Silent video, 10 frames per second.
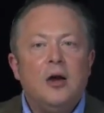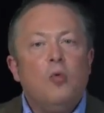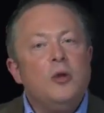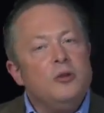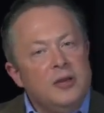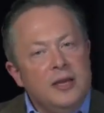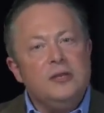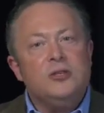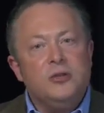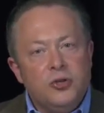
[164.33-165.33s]
What you
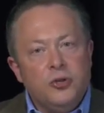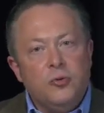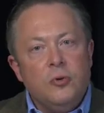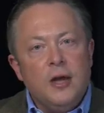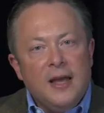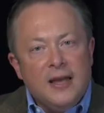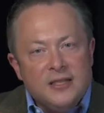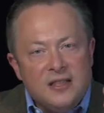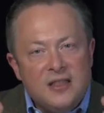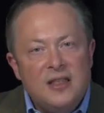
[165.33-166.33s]
need to do
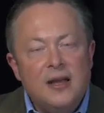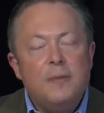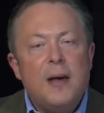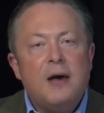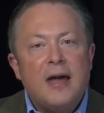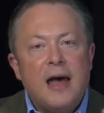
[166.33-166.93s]
is think about